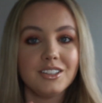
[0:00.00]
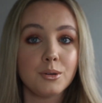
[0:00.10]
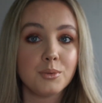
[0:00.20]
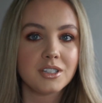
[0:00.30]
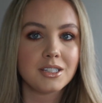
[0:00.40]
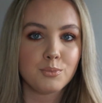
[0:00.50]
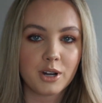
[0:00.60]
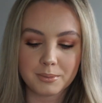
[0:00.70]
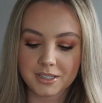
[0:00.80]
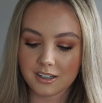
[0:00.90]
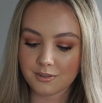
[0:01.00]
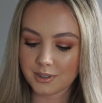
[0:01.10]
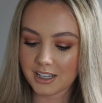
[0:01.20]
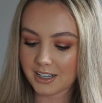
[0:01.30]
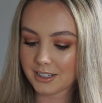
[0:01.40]
so I'm going to spray myself with
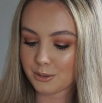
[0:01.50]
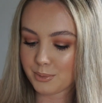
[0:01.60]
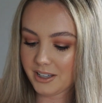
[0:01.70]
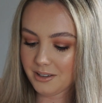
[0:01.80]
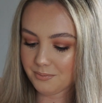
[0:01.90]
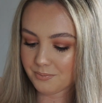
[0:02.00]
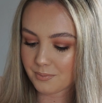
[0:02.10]
that a little bit.